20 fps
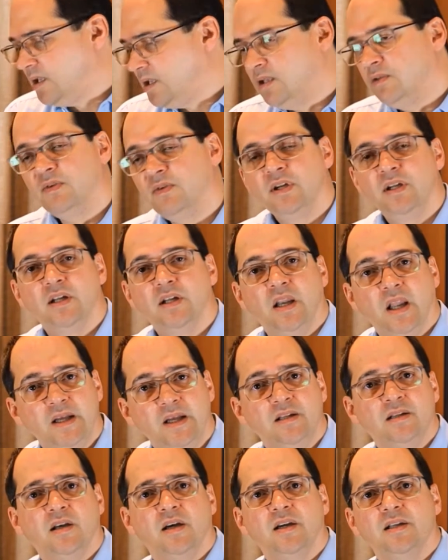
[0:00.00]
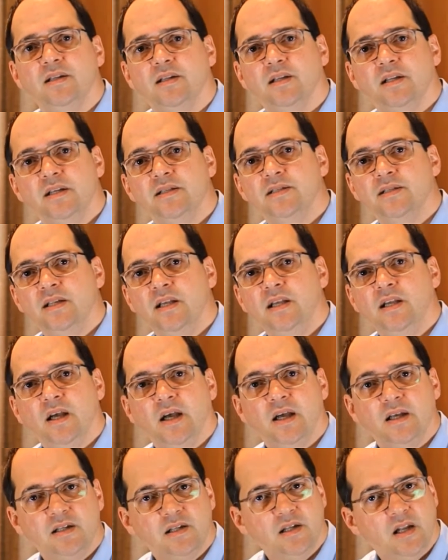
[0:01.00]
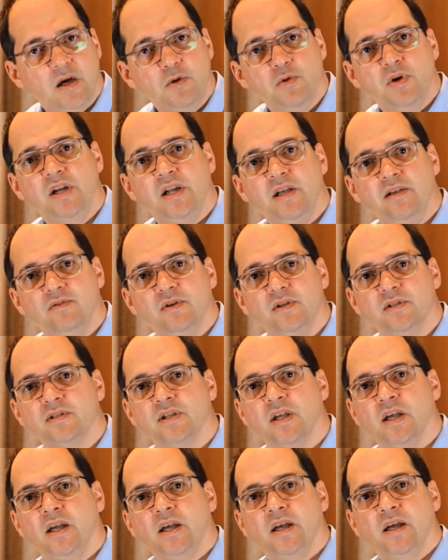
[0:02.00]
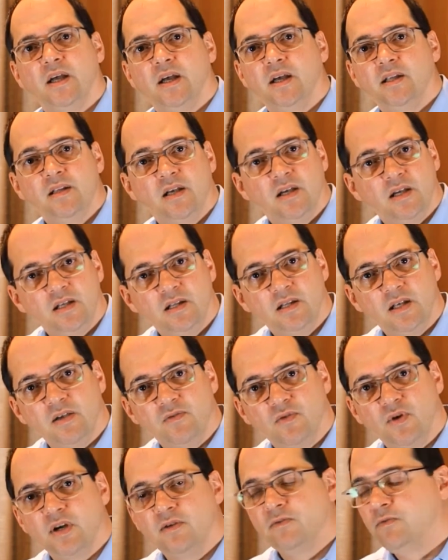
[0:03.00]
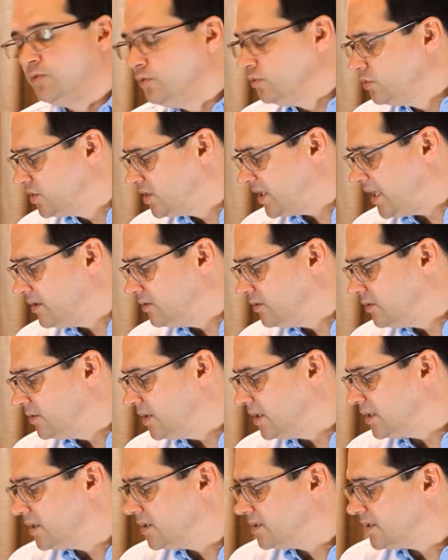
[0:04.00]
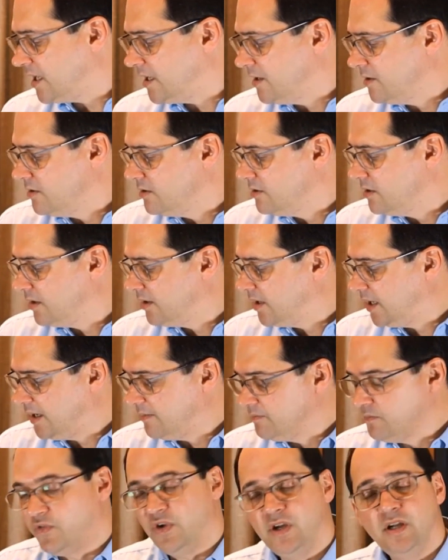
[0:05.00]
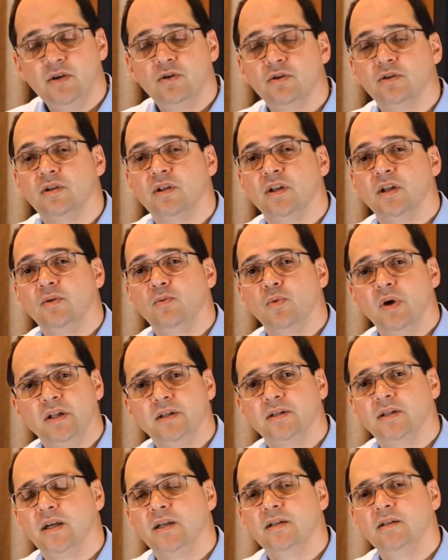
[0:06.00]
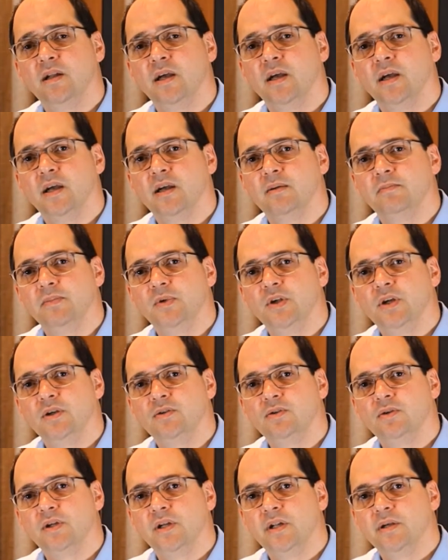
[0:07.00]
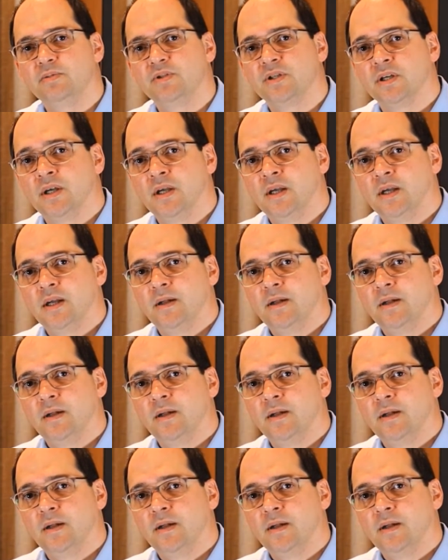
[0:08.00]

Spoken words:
even late night listening at lower levels, they've got a full sound to it. So very good and well done, to Klipsch.